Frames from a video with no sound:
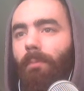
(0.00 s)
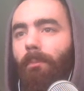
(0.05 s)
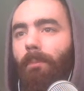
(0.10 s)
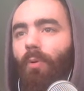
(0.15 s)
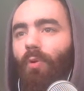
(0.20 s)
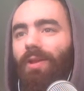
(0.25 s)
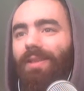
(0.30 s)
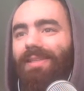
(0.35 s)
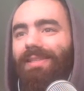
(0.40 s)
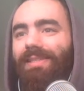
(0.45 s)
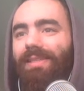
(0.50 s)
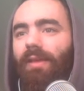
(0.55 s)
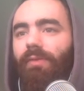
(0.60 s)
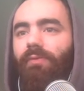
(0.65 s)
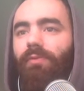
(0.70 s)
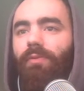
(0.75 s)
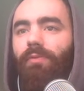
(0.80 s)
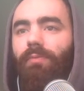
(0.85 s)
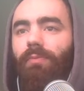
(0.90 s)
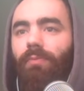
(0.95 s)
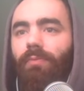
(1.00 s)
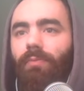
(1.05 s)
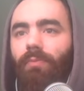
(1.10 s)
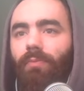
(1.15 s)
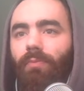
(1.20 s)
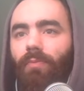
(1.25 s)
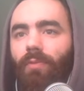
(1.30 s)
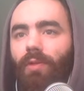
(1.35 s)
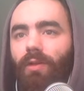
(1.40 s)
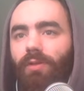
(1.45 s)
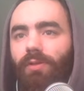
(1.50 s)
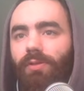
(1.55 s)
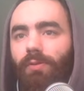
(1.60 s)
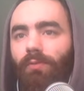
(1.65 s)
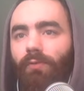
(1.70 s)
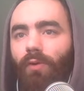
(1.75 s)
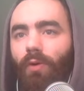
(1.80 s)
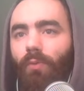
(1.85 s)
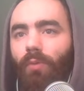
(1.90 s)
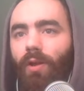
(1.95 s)
one point seven. So
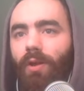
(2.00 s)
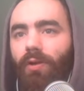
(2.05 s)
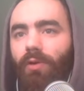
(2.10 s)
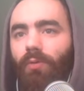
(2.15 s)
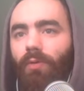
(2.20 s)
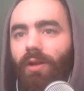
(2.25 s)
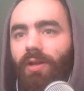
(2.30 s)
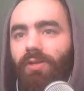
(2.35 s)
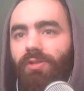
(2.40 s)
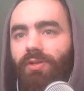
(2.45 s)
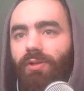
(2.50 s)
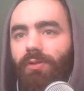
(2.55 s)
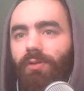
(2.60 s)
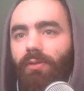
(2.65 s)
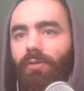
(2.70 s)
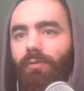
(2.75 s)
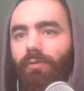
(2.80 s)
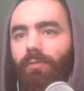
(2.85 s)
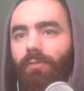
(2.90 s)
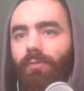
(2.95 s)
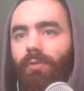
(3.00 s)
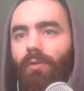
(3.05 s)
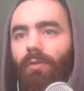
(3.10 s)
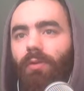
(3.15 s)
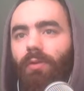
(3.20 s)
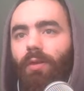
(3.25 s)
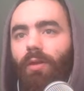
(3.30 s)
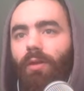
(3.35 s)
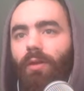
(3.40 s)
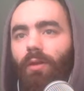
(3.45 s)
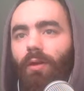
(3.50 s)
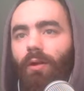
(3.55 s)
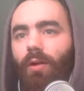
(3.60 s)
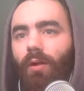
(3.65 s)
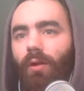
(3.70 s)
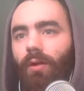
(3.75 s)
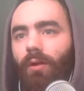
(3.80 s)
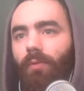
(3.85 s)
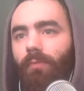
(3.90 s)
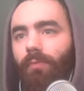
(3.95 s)
we've got one equation
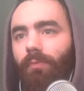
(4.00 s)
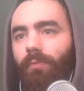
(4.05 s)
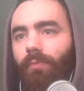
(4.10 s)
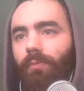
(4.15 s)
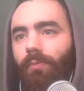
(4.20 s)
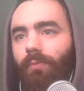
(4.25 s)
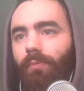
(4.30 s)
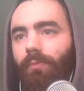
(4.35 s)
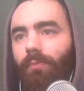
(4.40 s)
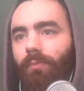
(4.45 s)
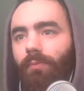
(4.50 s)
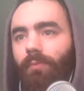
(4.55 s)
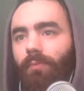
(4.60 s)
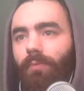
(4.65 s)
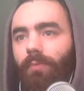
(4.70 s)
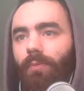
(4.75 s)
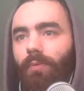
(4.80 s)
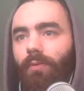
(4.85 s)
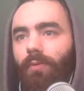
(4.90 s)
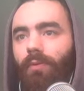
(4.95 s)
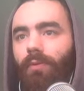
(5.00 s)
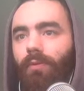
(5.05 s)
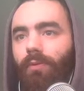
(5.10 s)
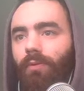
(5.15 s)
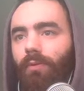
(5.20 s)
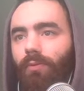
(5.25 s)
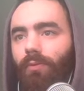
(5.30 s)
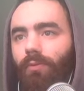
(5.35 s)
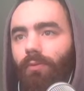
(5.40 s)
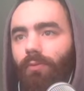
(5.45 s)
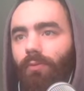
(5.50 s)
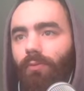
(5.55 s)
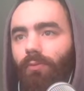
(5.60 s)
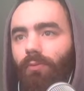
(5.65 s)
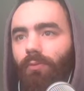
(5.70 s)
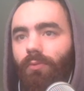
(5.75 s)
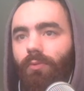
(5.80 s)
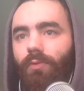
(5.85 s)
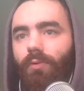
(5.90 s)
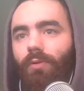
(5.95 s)
um,
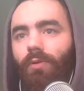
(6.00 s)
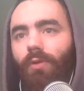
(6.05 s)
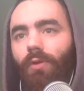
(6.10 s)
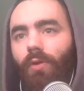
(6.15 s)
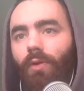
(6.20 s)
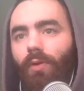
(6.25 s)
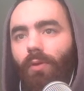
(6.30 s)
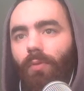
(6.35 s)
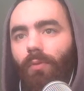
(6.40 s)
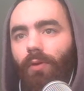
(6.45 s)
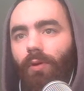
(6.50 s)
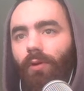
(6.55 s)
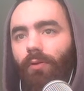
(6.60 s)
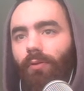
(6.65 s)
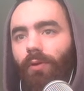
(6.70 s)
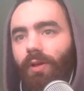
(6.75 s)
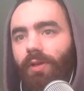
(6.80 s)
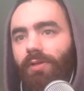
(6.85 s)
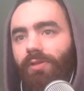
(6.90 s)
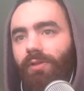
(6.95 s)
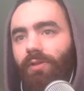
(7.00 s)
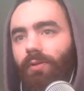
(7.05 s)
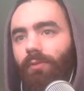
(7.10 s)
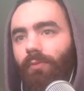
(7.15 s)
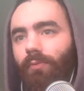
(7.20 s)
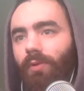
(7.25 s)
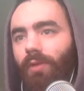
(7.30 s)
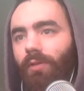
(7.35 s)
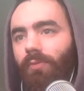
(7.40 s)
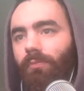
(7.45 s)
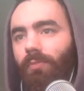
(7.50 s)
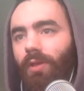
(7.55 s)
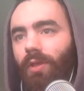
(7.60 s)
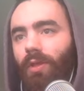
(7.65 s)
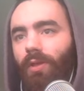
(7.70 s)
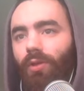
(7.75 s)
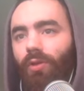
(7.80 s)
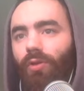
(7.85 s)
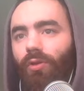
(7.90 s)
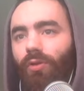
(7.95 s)
ooh, one equation with
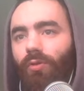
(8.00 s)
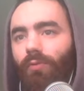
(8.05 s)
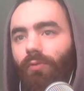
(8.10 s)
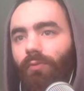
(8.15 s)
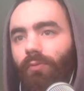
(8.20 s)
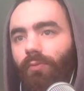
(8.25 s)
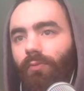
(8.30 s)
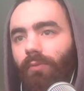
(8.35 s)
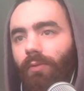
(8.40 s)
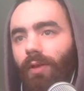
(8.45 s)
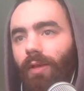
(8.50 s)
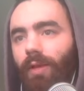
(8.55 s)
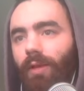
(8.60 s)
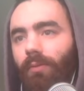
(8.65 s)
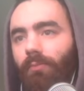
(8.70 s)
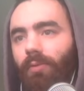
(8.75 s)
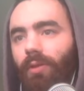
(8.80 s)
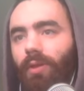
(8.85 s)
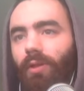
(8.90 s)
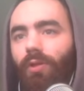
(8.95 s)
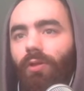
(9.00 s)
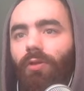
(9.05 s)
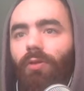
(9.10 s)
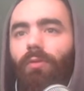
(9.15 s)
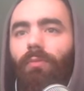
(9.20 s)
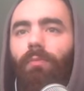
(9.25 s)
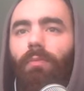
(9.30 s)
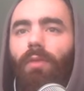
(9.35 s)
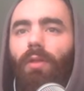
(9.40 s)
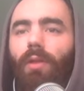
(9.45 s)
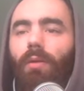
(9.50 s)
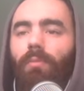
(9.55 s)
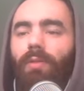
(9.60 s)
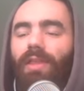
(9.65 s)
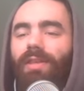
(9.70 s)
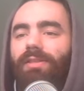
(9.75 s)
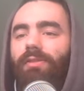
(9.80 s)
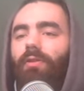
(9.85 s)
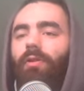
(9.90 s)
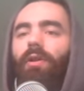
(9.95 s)
P and Q, relating P and Q.
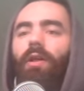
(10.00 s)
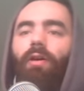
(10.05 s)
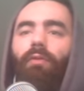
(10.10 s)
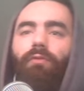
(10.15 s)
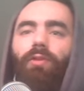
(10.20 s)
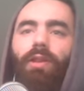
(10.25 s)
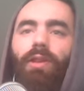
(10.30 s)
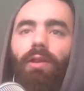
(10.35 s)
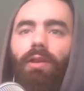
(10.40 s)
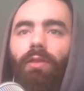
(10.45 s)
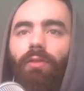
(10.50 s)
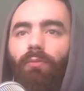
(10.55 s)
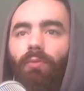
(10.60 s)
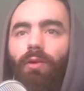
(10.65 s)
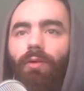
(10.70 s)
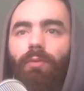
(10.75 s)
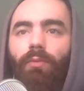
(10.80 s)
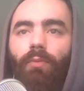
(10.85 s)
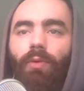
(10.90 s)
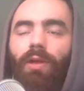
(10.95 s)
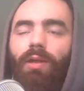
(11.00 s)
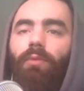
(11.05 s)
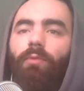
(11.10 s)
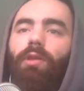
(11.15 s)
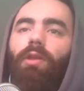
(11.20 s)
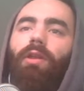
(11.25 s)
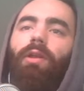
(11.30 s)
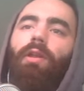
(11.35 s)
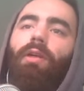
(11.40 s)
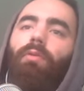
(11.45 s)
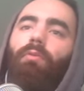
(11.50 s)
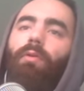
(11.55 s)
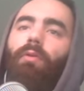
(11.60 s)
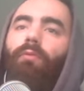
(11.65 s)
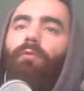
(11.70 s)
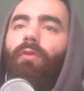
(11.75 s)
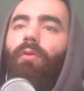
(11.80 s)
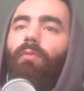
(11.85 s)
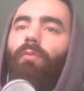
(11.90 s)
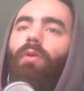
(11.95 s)
But that's not enough, we need another one. Where can we get another
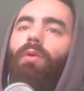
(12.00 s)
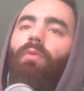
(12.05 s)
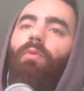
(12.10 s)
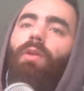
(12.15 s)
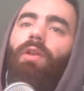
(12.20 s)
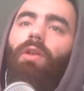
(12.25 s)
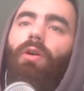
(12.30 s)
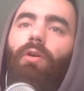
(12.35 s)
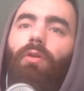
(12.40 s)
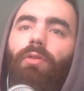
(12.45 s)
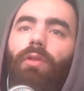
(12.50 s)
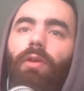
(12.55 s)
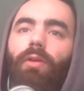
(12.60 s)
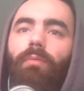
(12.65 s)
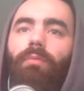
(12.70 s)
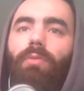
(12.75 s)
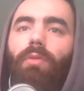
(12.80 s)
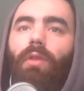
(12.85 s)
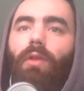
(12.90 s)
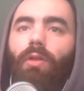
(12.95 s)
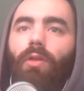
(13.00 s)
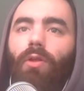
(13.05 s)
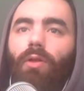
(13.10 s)
one from? Well, we know that